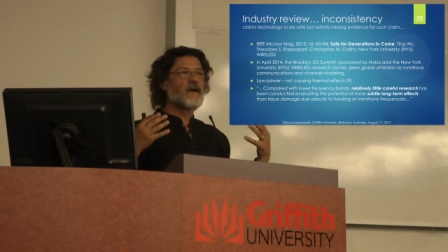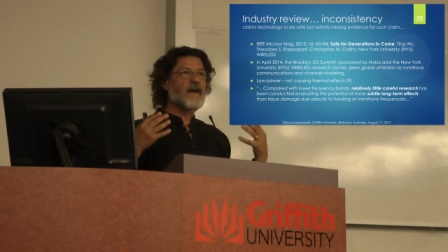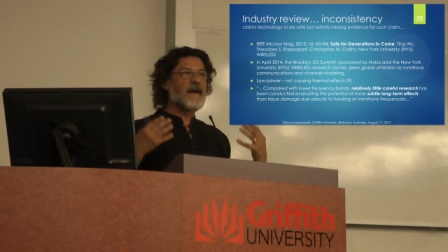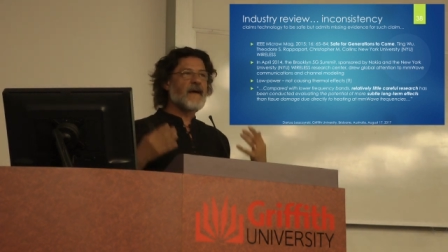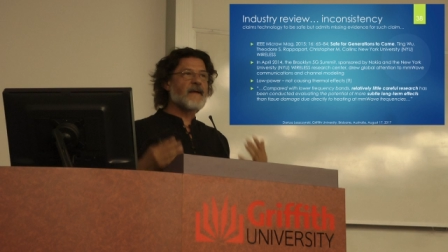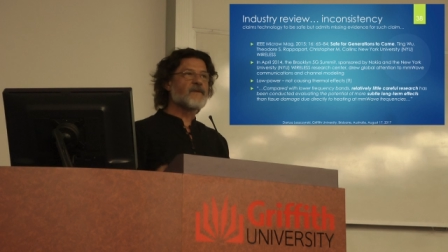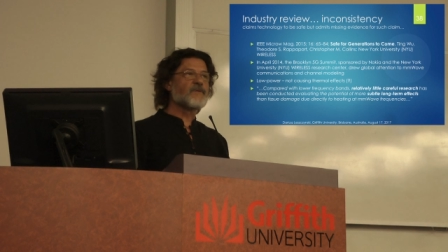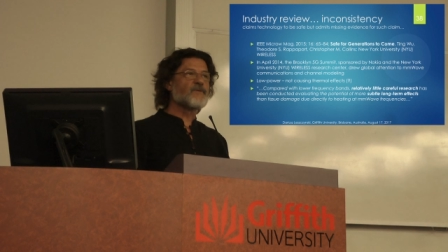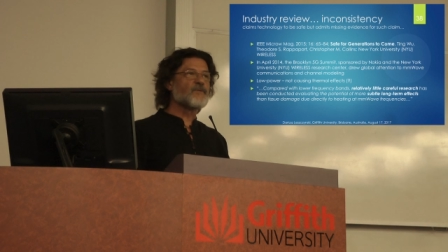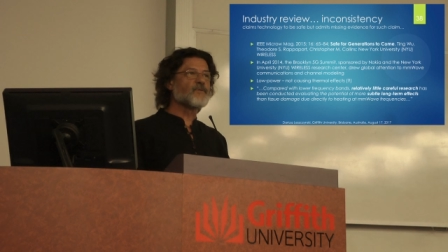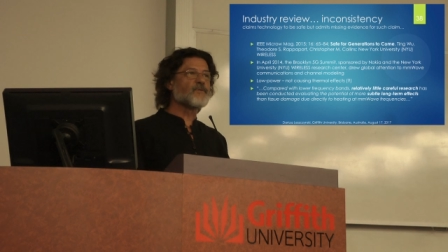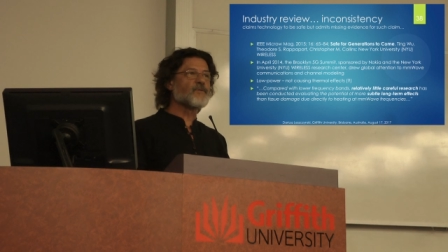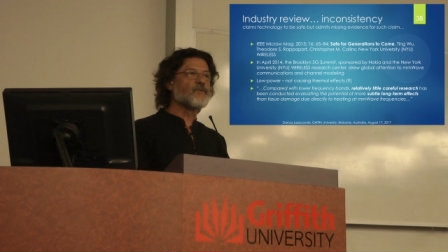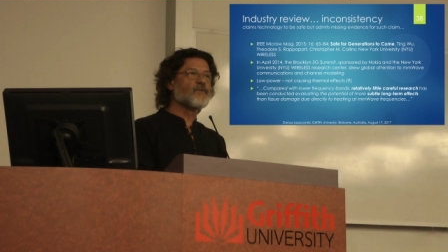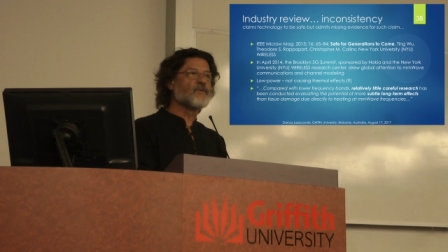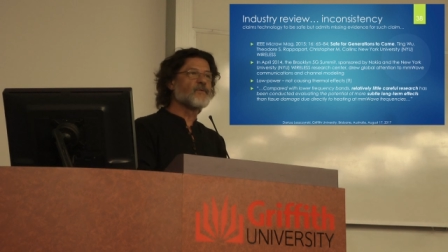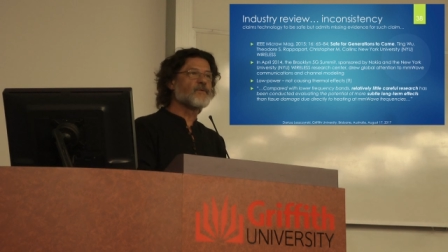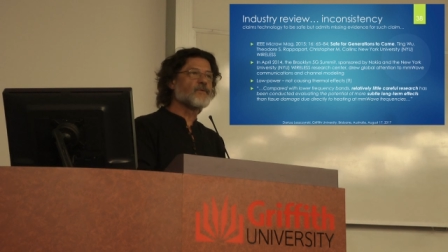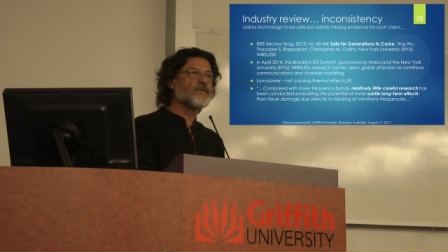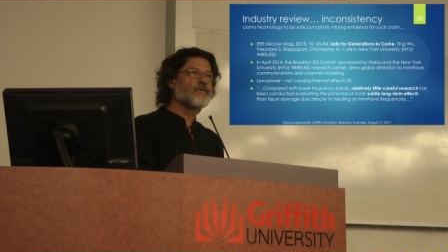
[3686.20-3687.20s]
can do
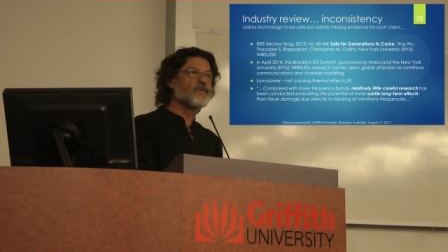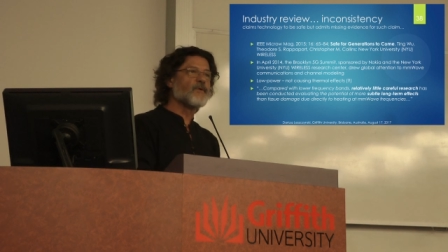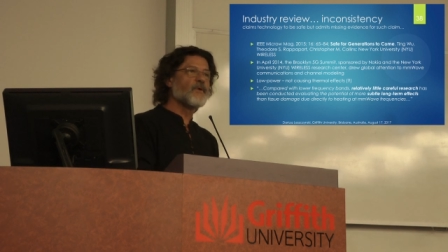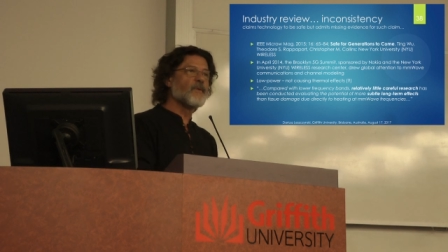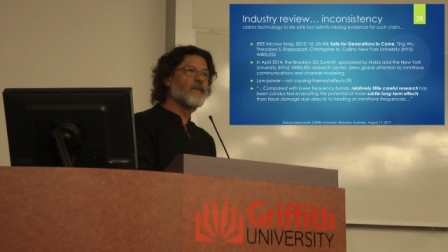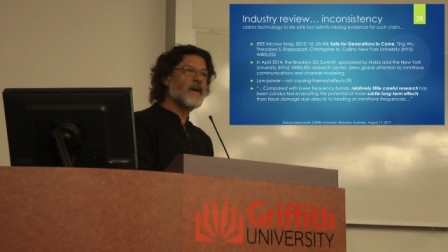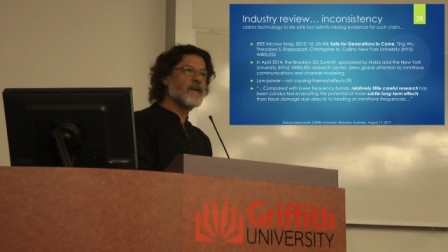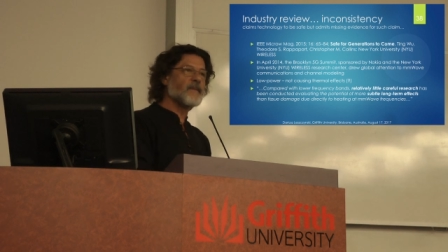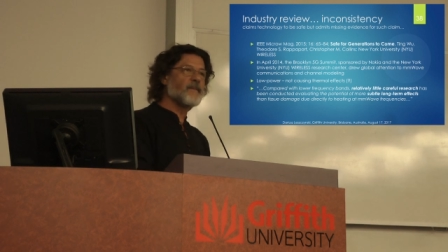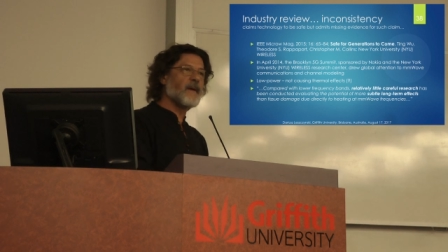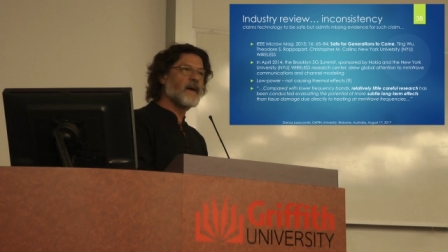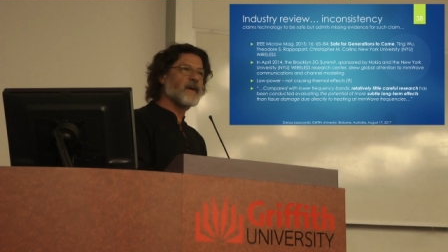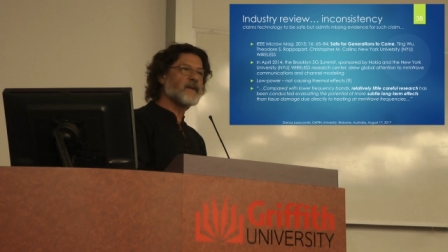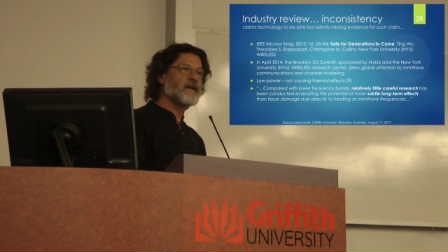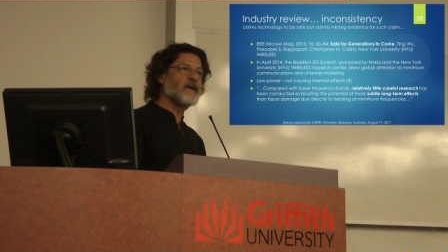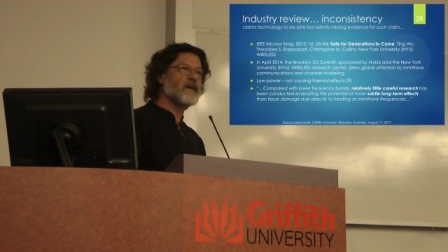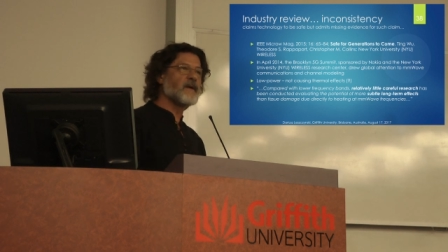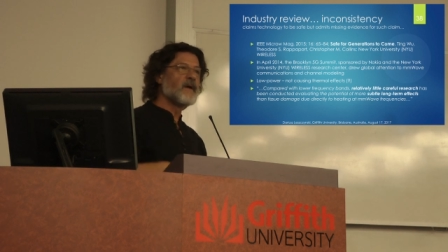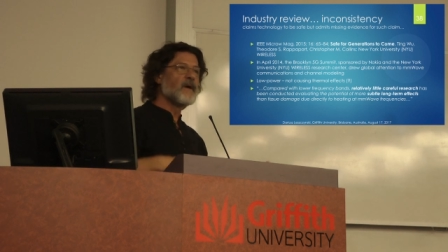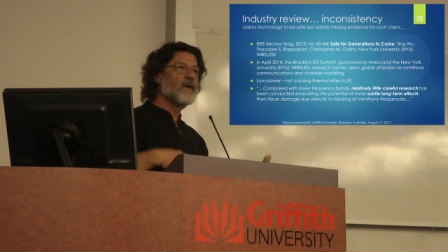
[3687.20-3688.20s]
to, to human
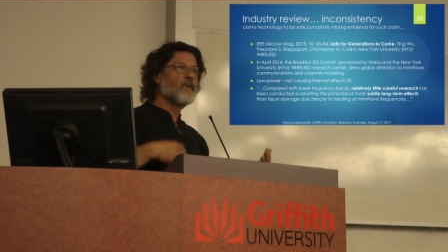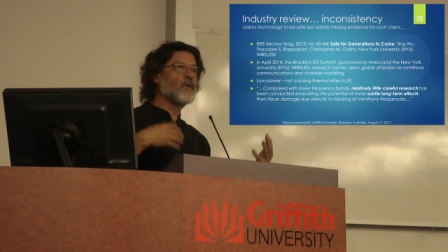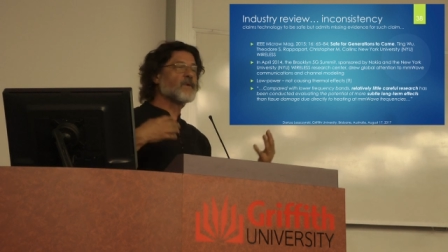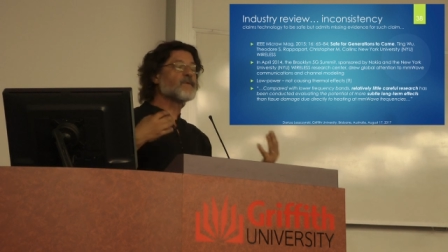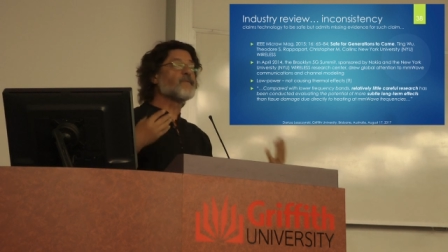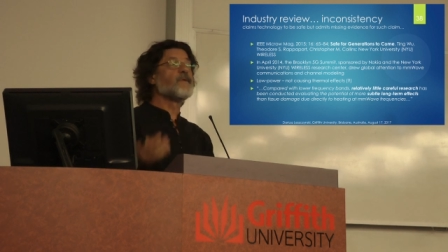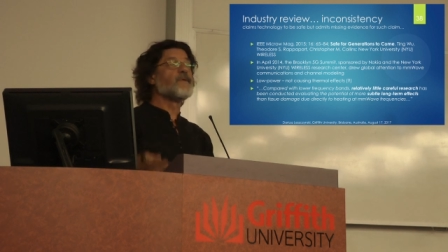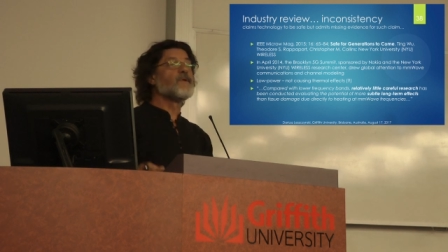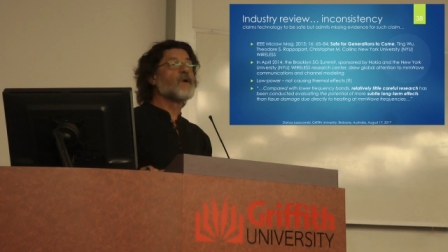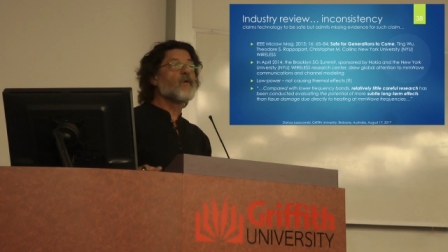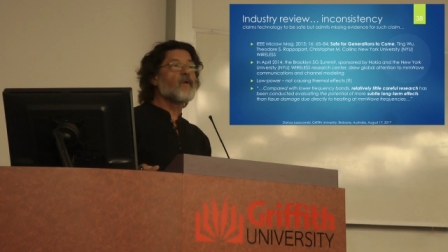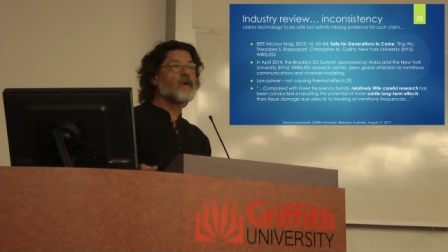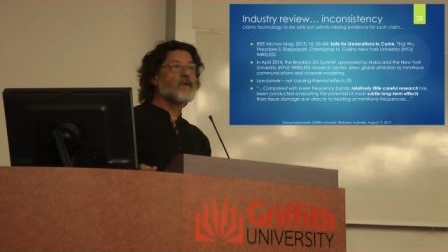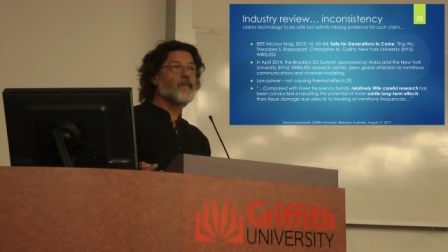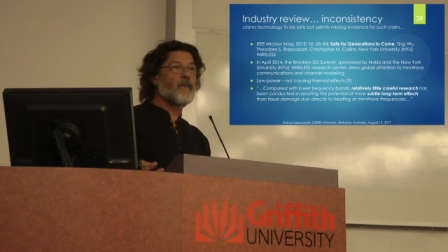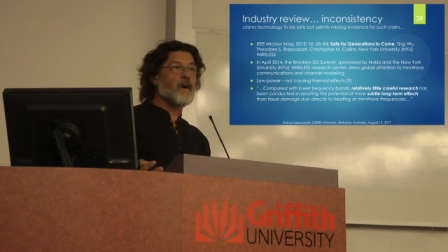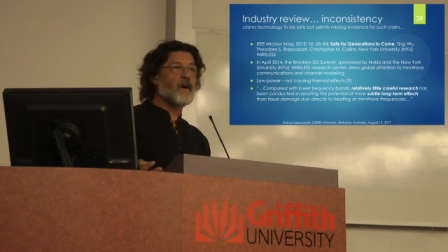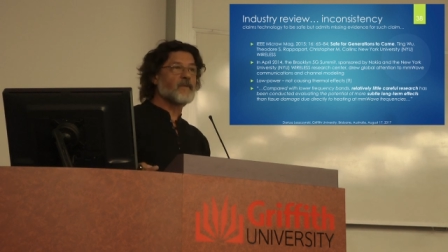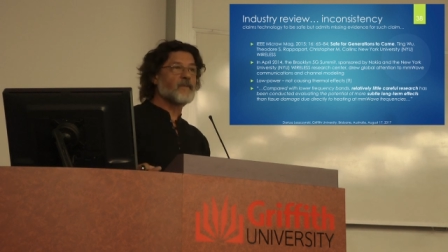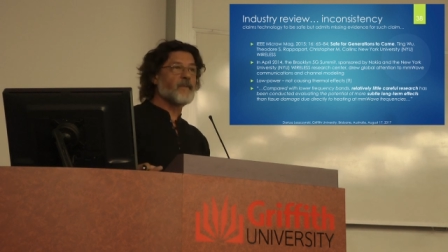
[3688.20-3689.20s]
body, what we know
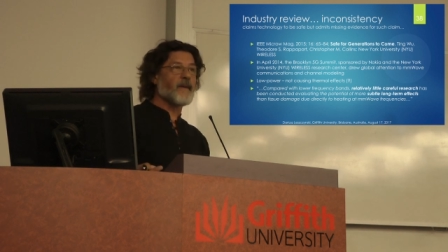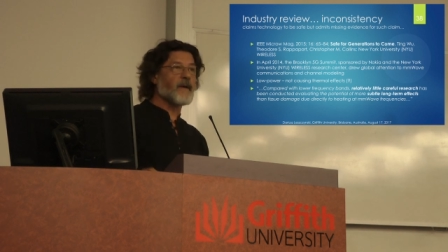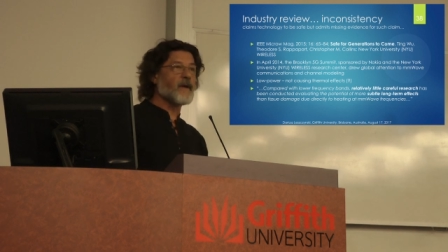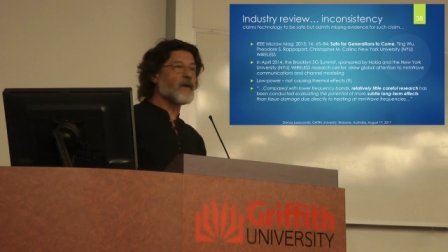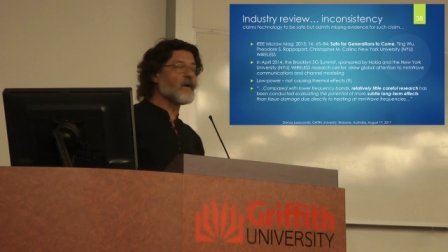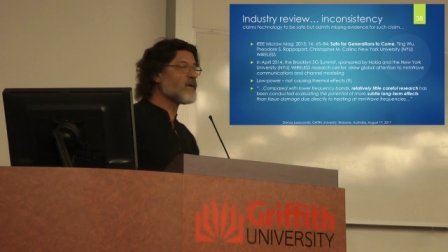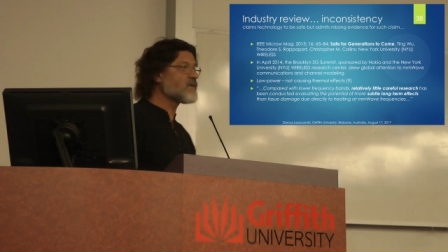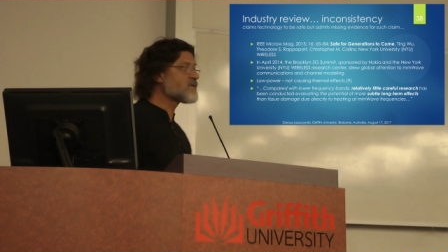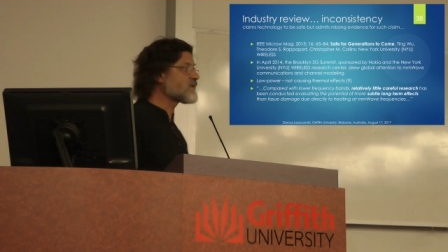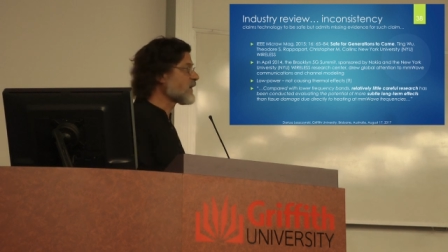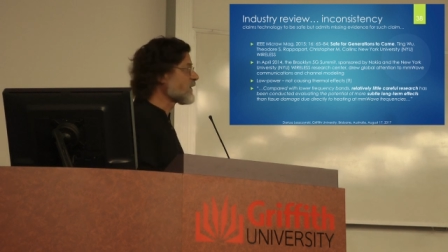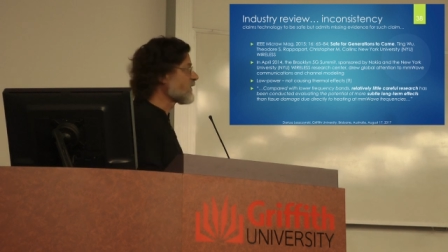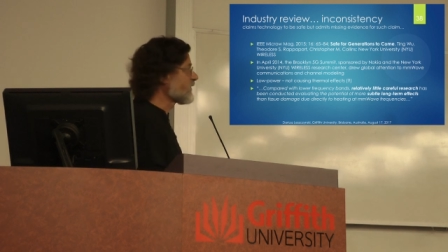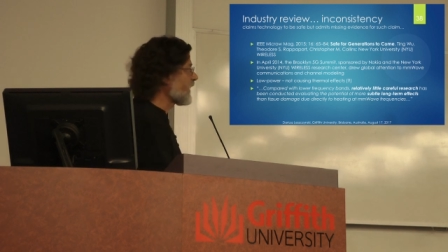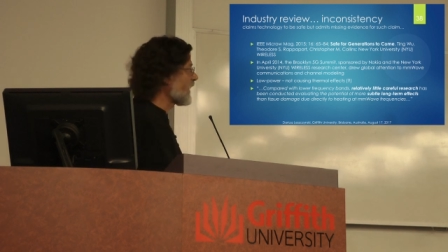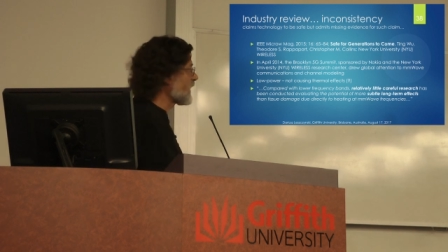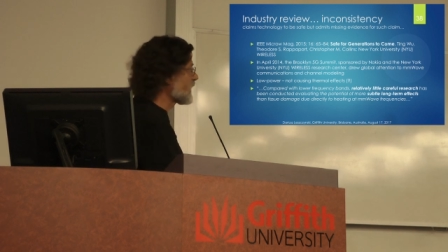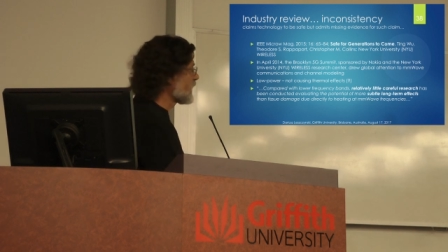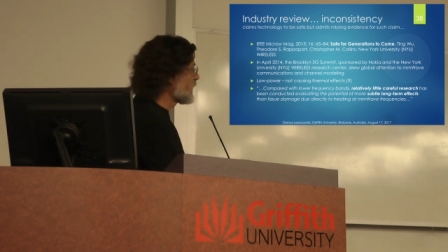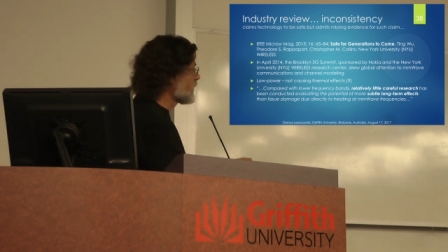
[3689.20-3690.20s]
about biology,
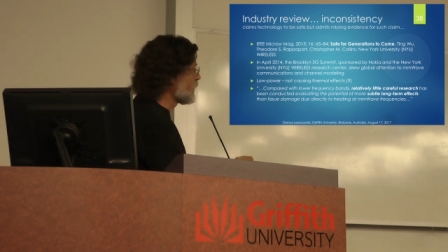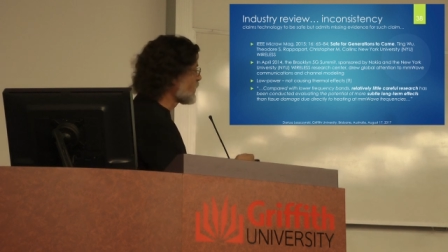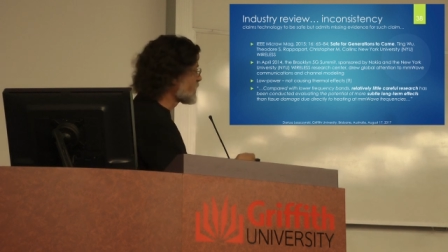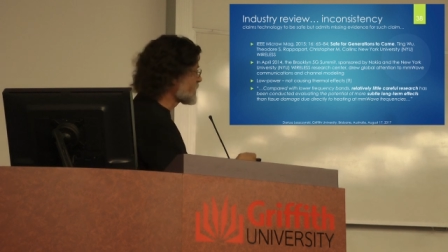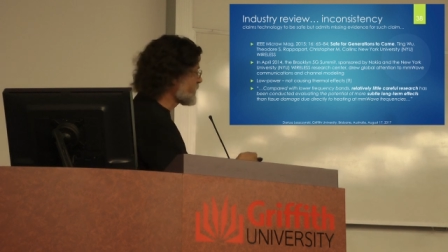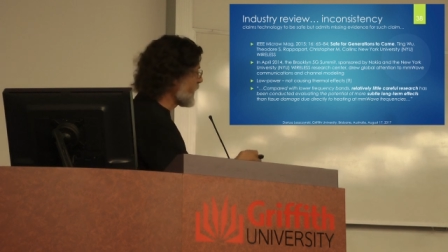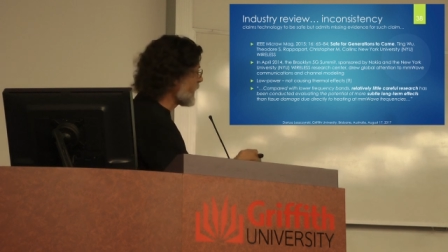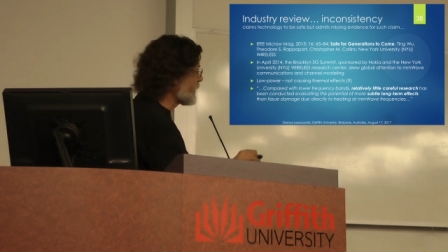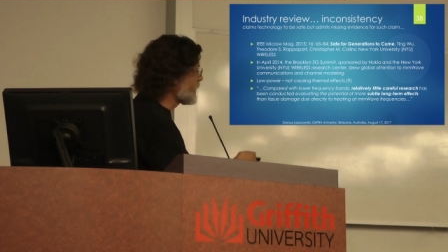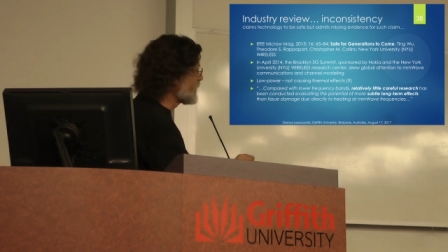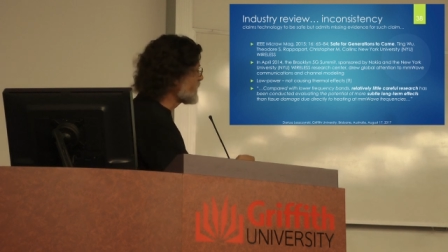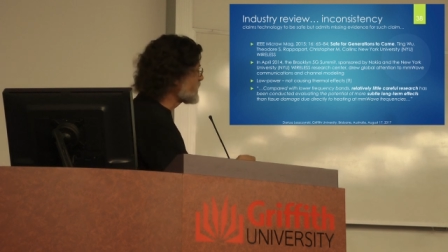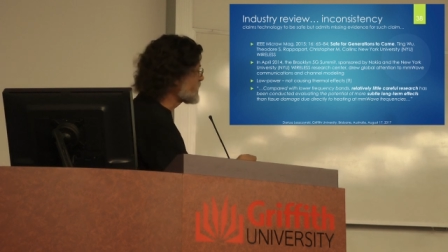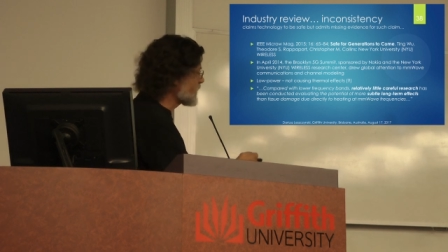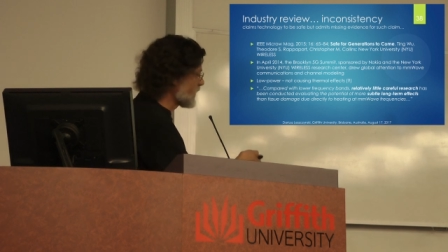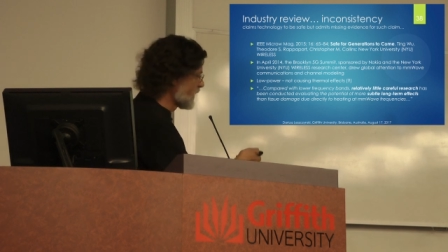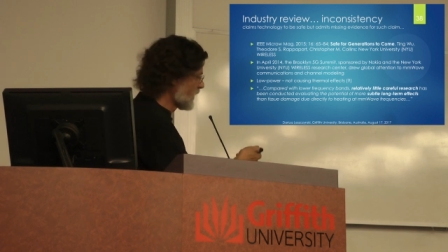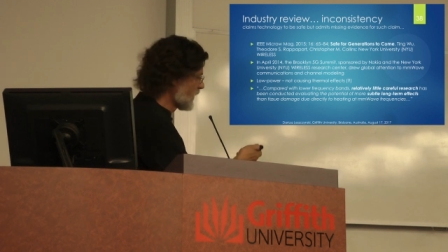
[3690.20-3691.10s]
and finally was published